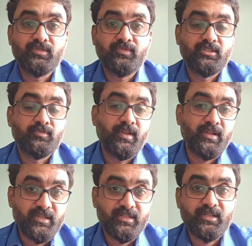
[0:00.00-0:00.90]
which is
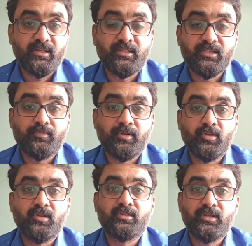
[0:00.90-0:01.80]
being tested in this
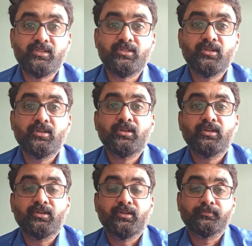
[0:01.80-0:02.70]
particular stage.
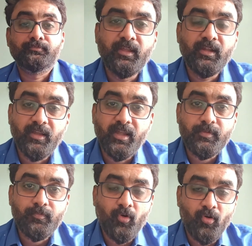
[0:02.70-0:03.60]
Yeah. The
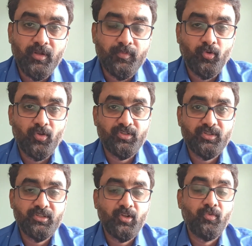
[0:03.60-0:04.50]
entire audit
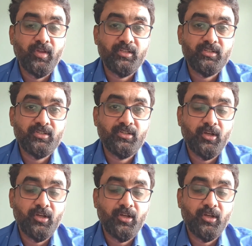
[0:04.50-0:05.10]
process, there are various